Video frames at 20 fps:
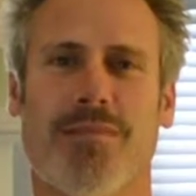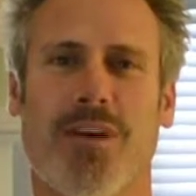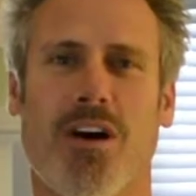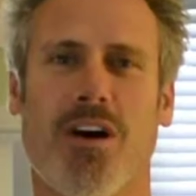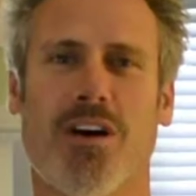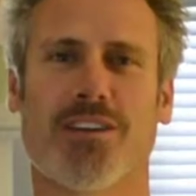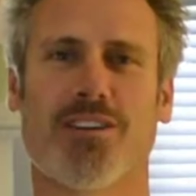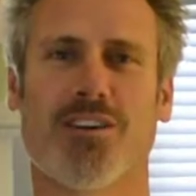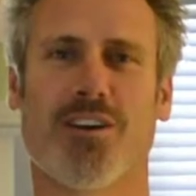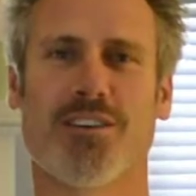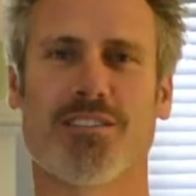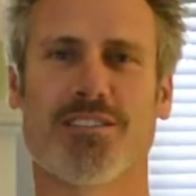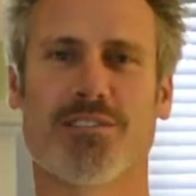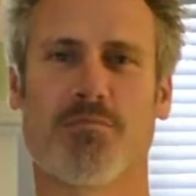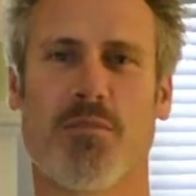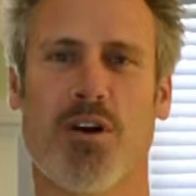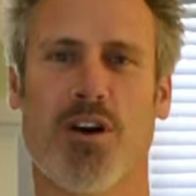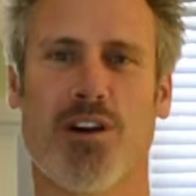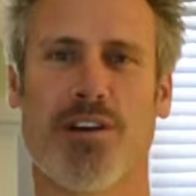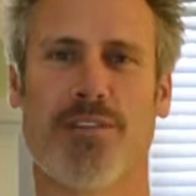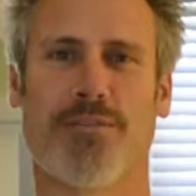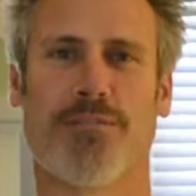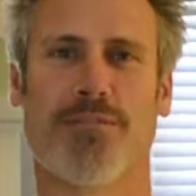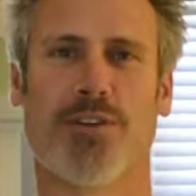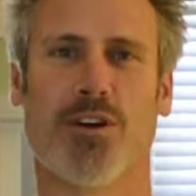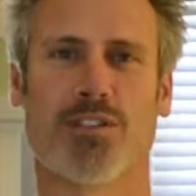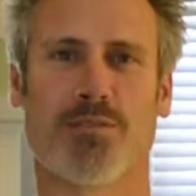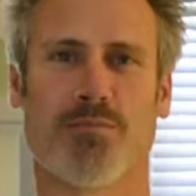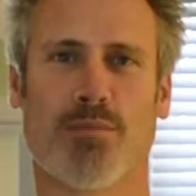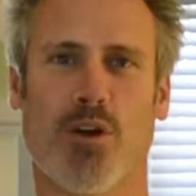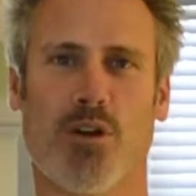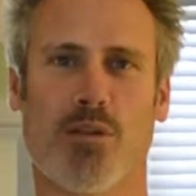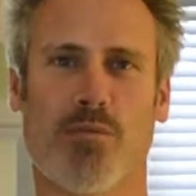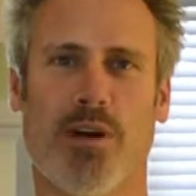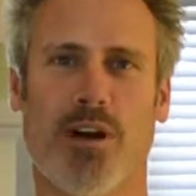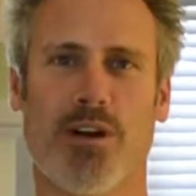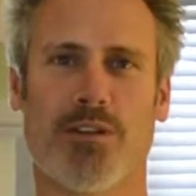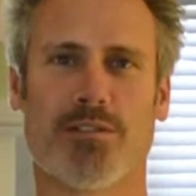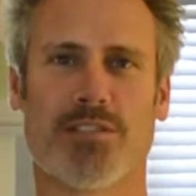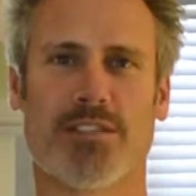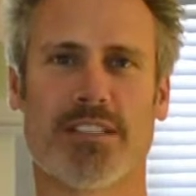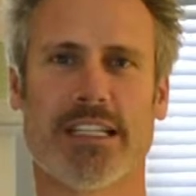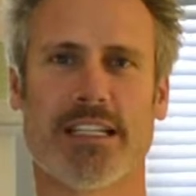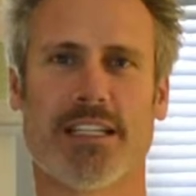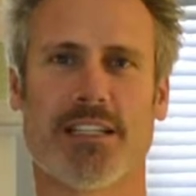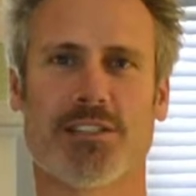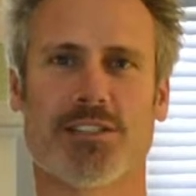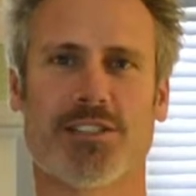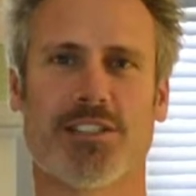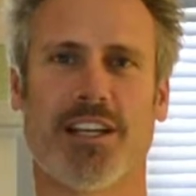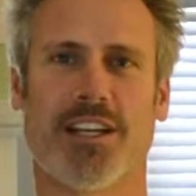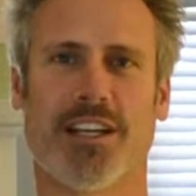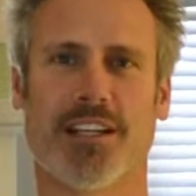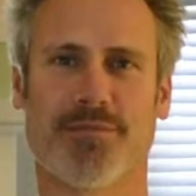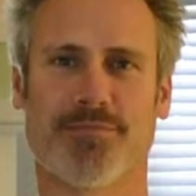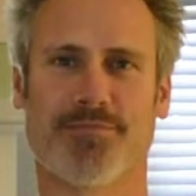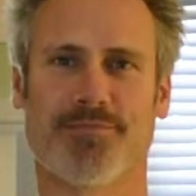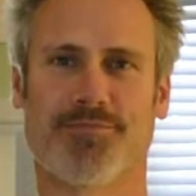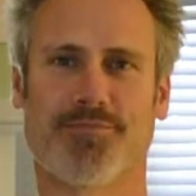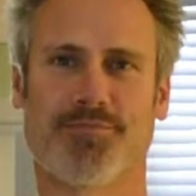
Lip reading: Hi guys, my first blog post, sitting.